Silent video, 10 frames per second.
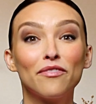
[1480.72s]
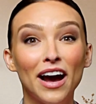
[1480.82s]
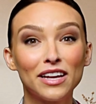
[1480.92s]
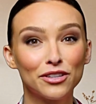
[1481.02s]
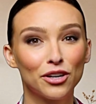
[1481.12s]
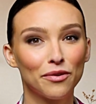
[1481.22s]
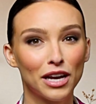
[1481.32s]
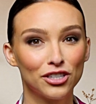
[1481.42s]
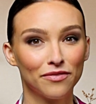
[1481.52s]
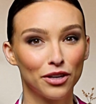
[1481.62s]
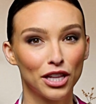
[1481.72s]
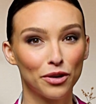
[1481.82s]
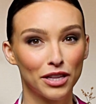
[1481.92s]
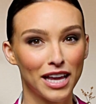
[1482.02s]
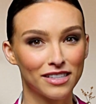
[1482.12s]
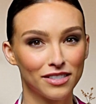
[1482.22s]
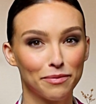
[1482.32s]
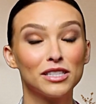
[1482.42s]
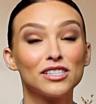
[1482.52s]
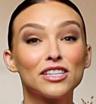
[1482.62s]
faster correction for acute cases,
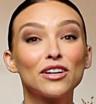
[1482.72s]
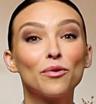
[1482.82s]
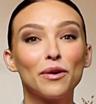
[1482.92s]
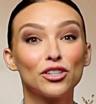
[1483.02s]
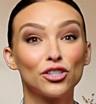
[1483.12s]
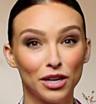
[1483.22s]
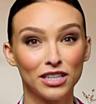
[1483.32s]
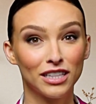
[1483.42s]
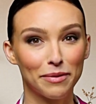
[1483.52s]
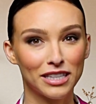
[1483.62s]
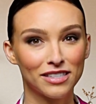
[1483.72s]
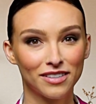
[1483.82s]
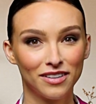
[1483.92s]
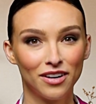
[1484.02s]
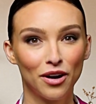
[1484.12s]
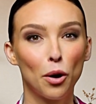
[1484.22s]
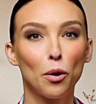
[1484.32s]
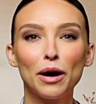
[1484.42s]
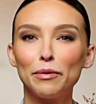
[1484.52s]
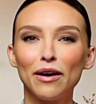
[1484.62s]
but still with strict limits.
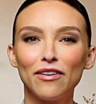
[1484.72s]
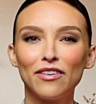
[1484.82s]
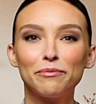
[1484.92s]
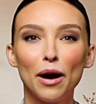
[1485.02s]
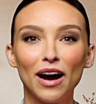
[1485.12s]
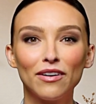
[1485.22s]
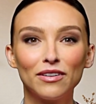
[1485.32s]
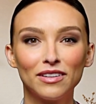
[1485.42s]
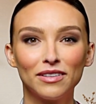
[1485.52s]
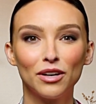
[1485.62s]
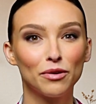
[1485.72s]
What about if it's mild, no